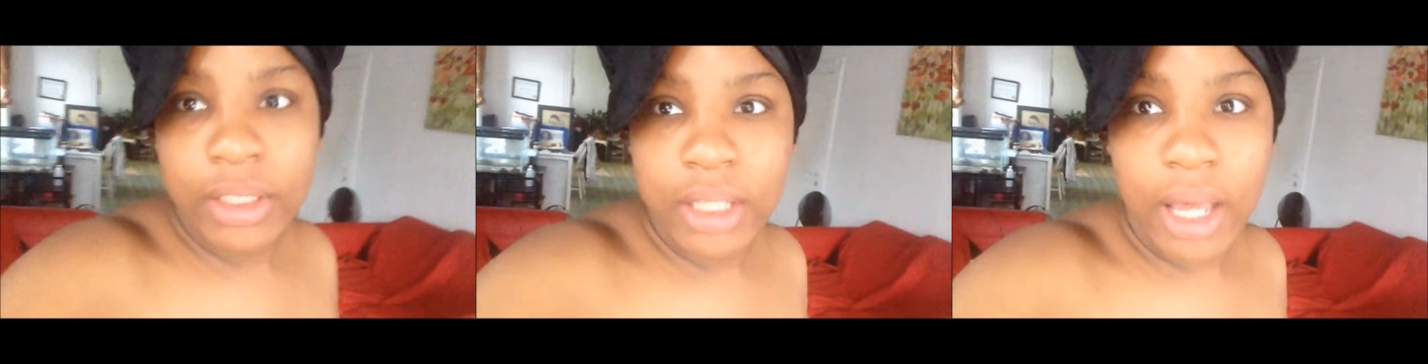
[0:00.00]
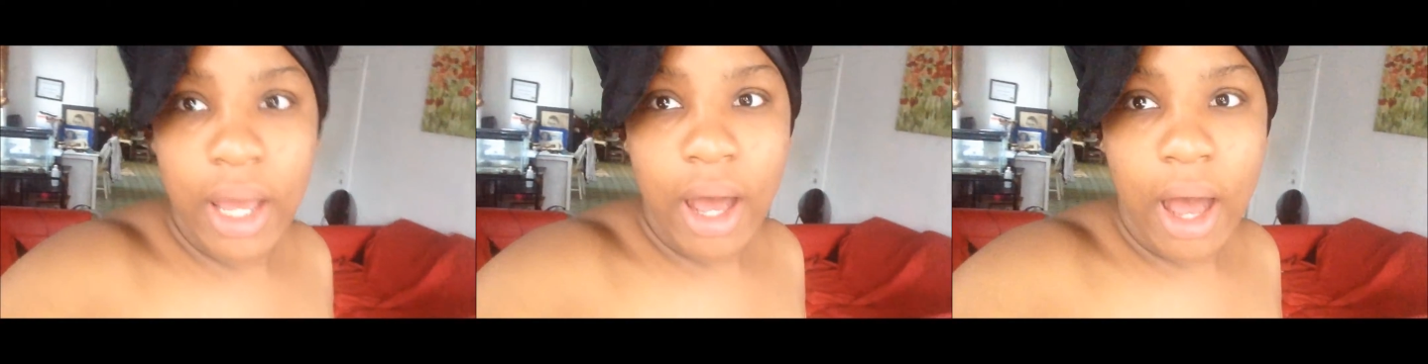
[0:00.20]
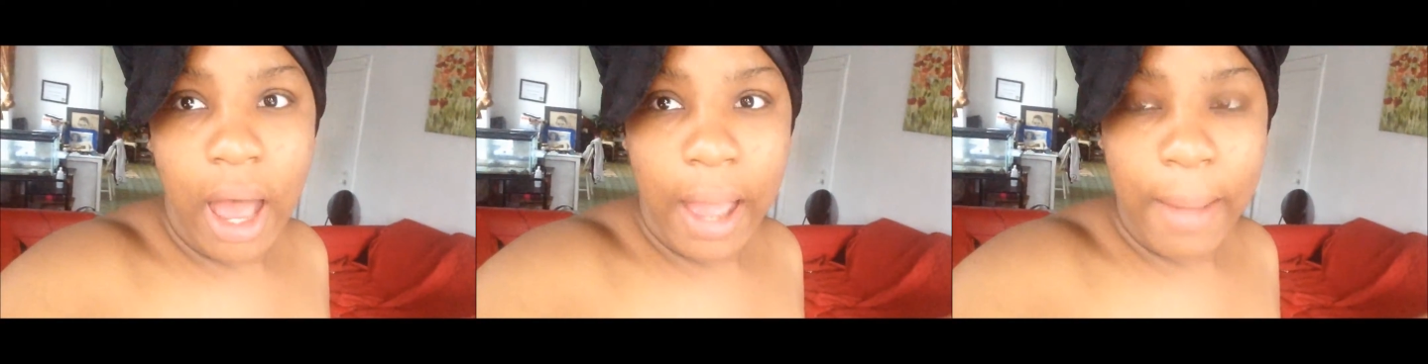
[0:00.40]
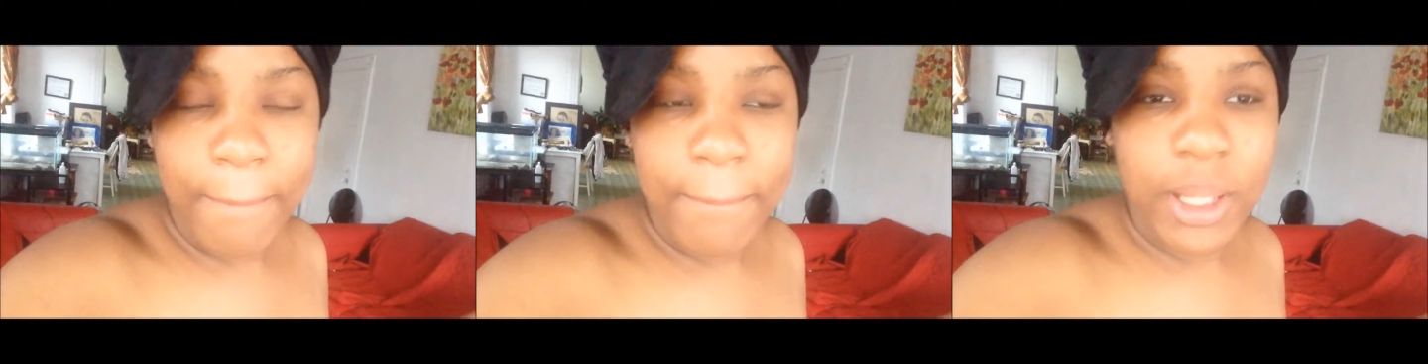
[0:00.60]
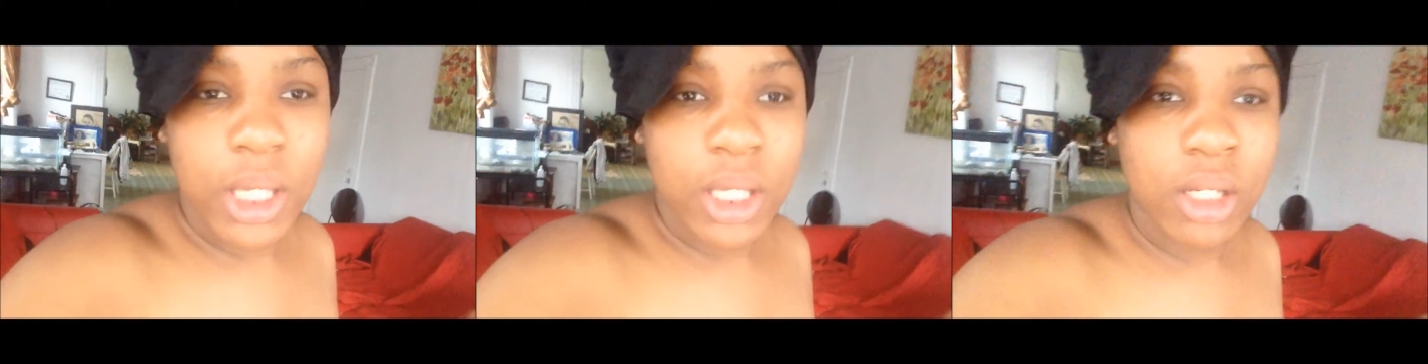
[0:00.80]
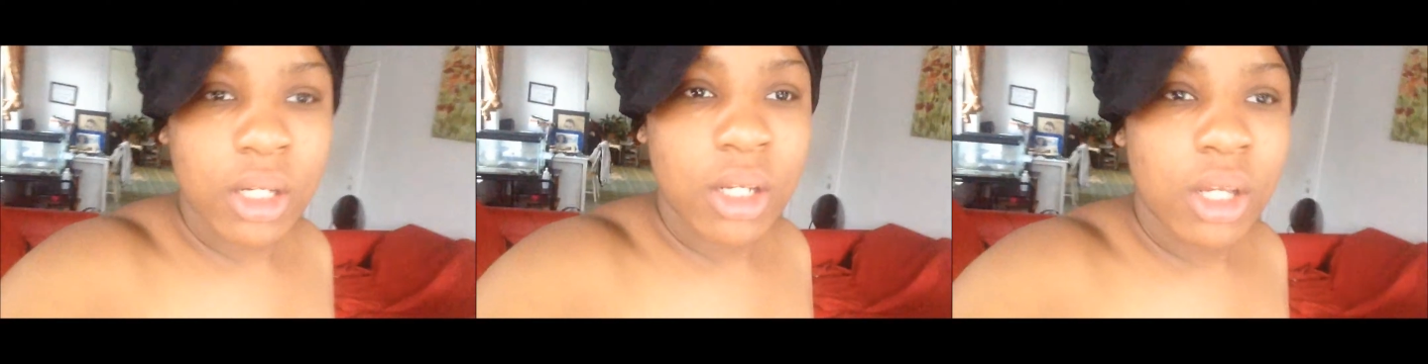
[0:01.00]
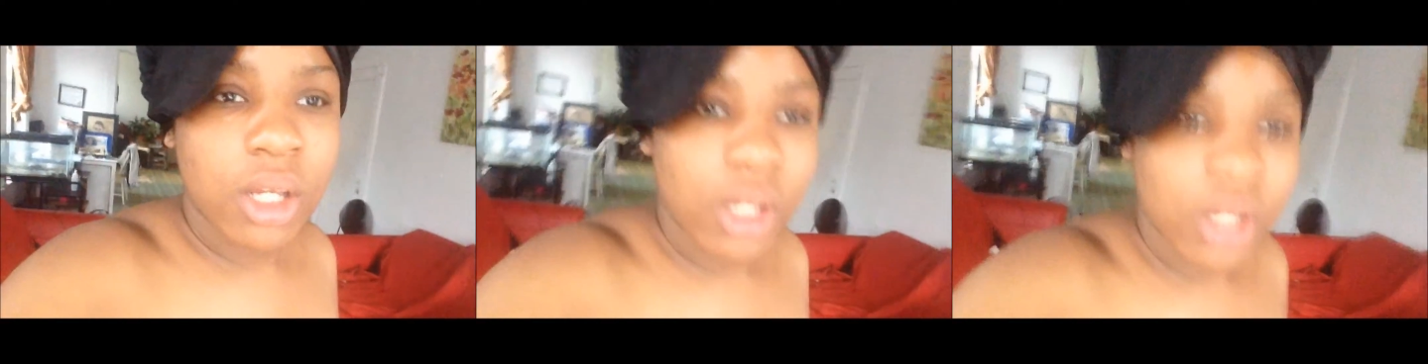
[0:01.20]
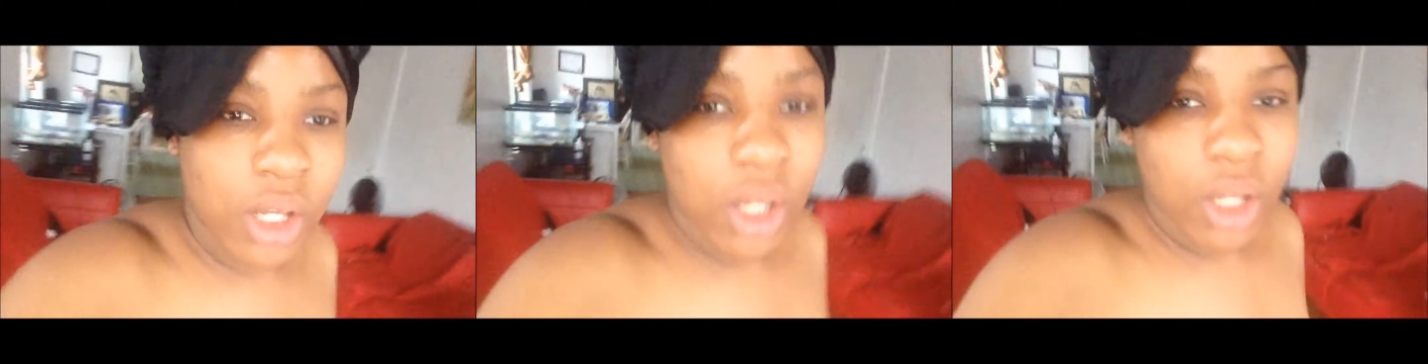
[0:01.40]
yeah, I've been...
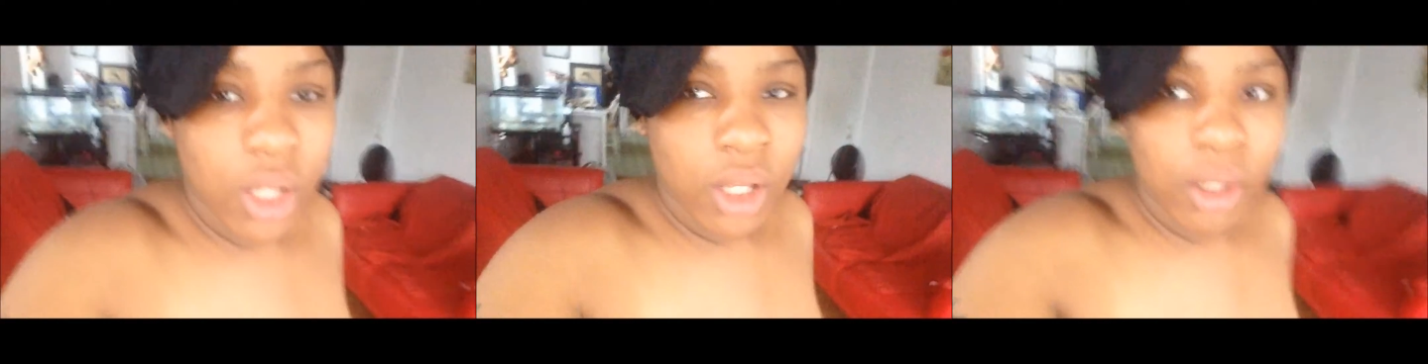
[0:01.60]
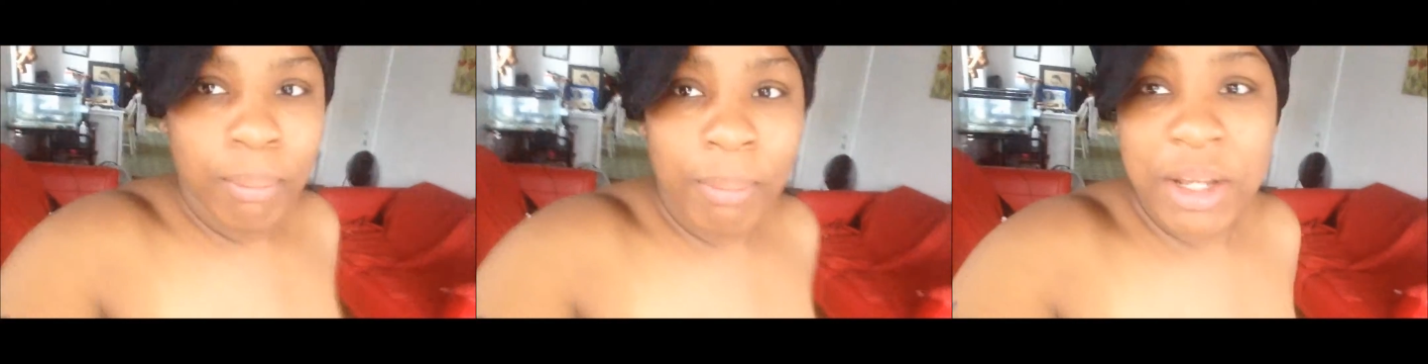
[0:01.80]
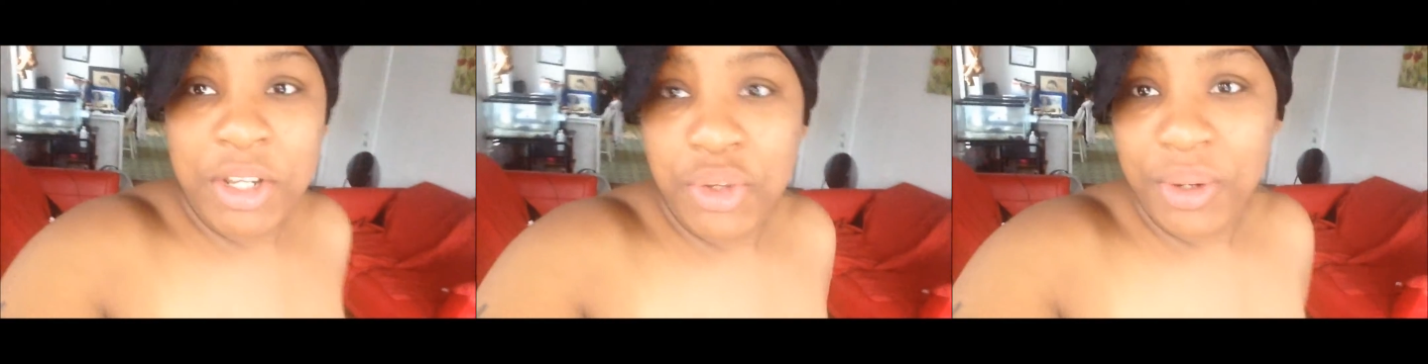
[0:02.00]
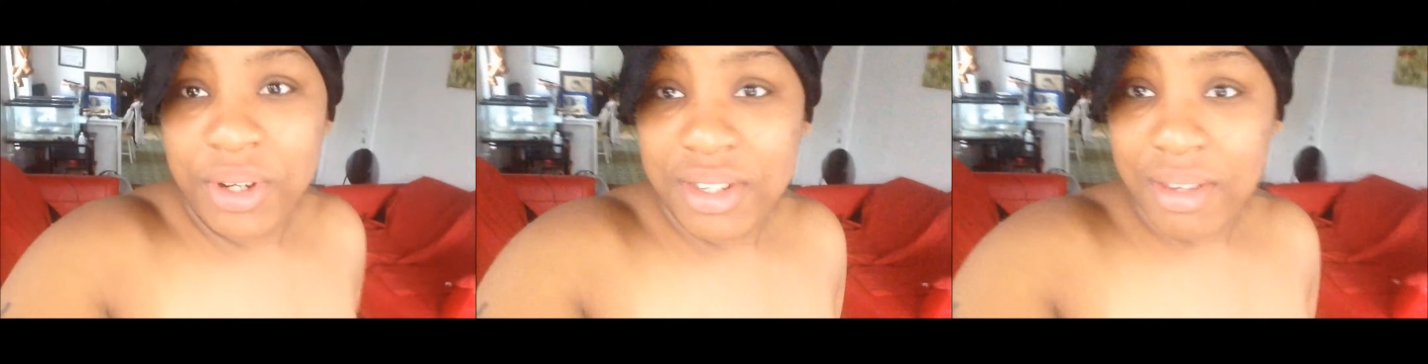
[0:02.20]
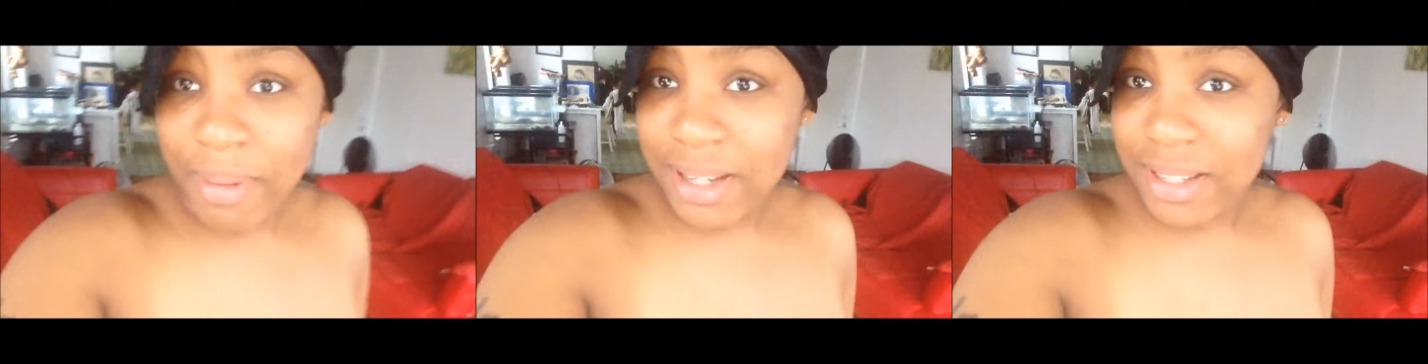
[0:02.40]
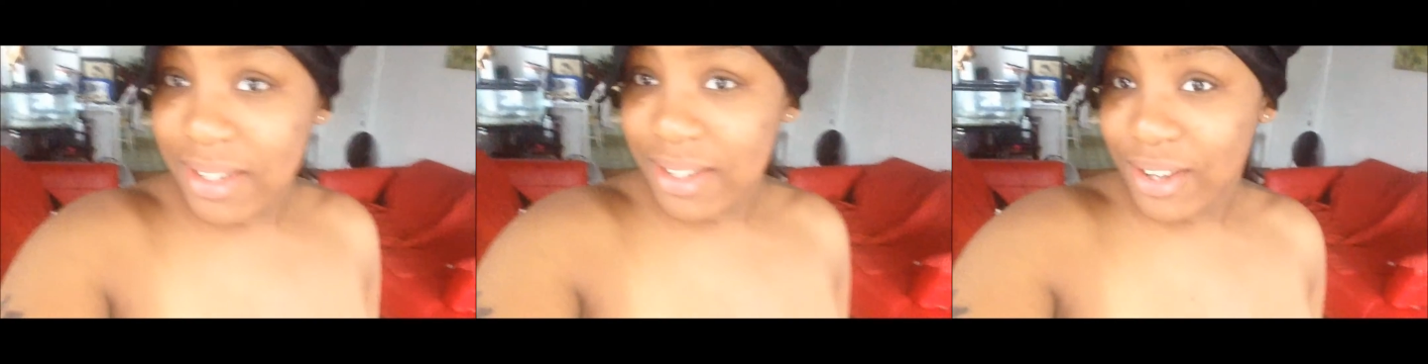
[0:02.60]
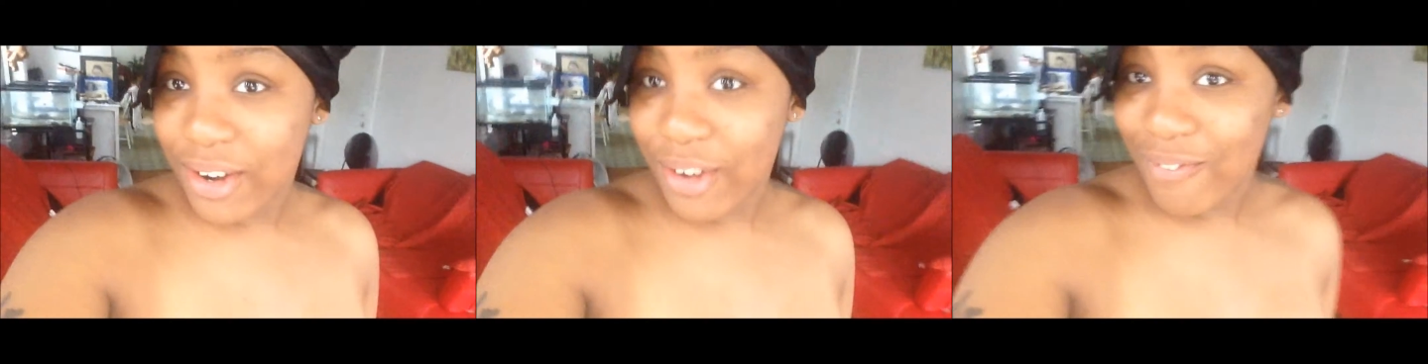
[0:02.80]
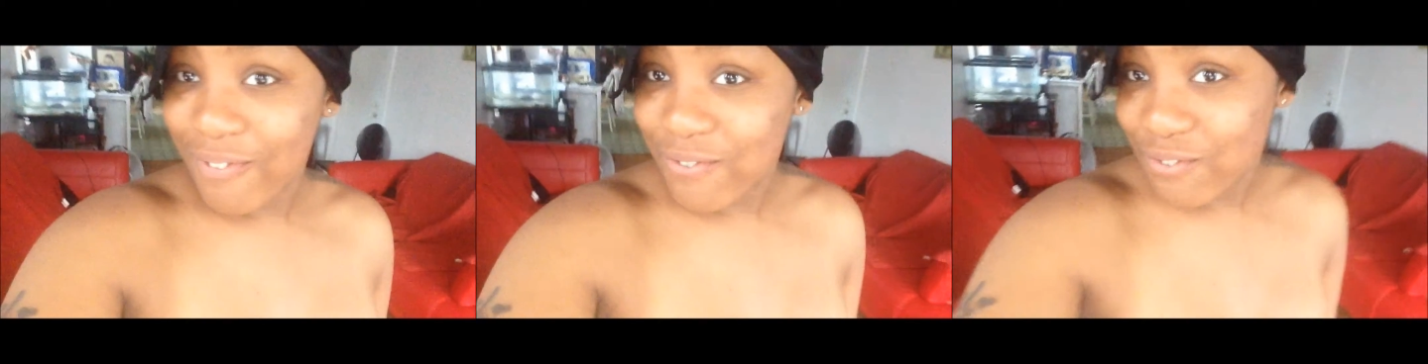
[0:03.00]
My daughter's about to
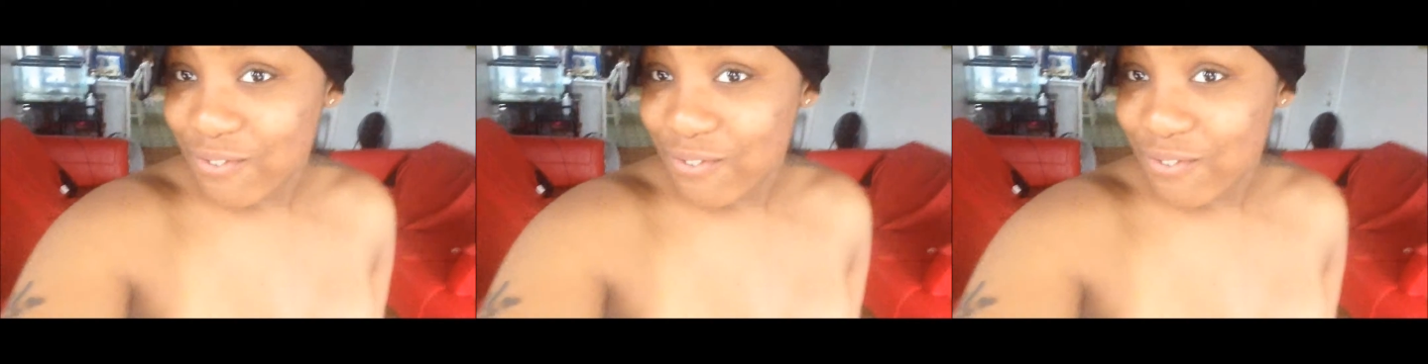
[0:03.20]
turn